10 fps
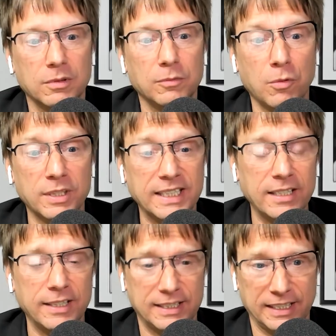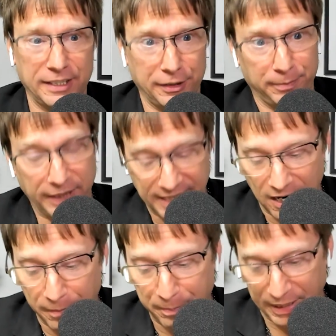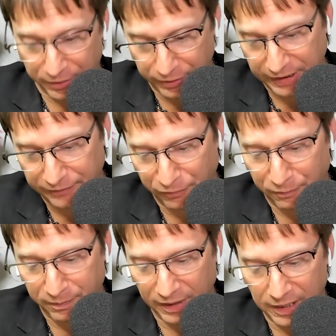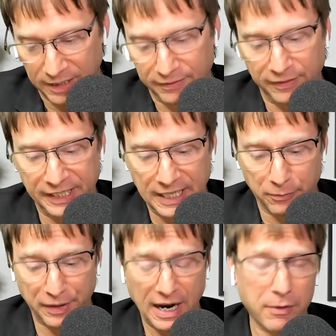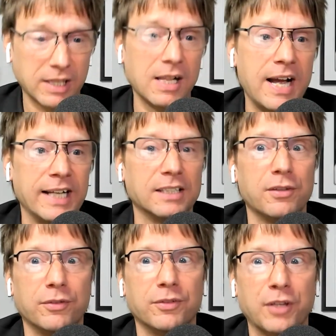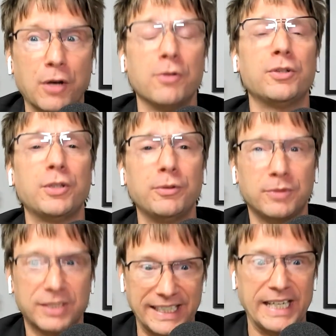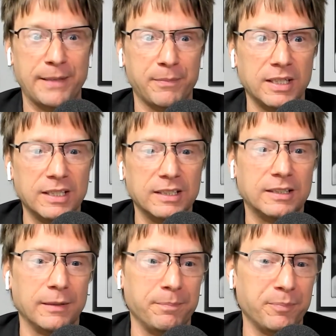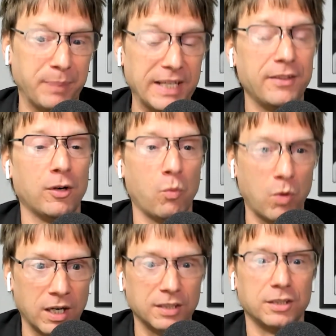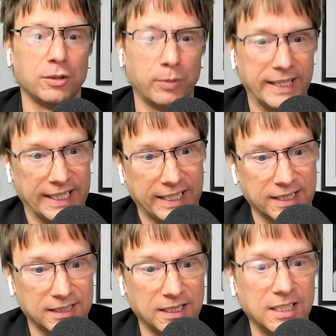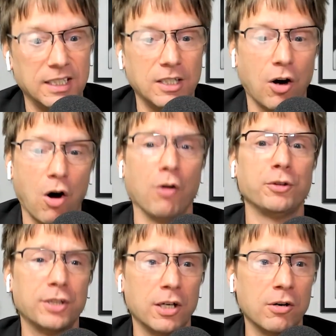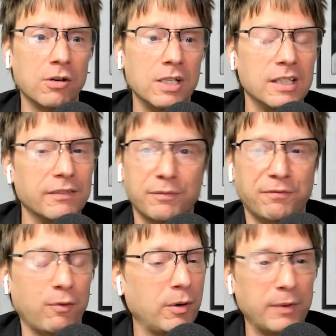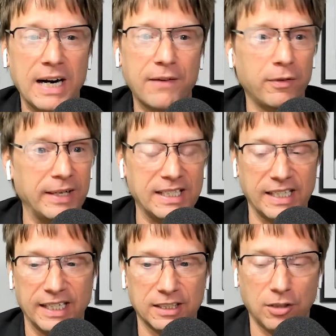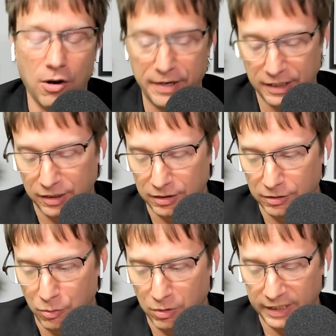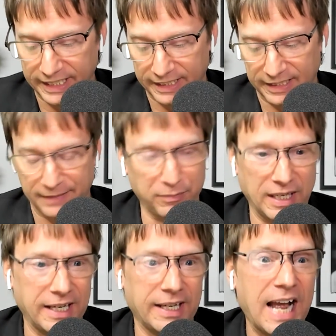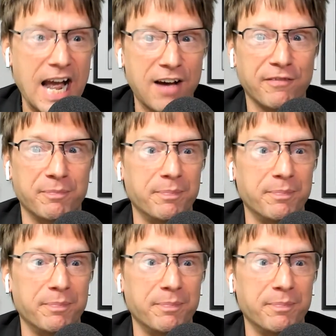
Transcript: Well, it's interesting that you bring up boundaries. Uh, and with our clients, those who seem to be their worst critics, also, for whatever reason, it's always correlated that they have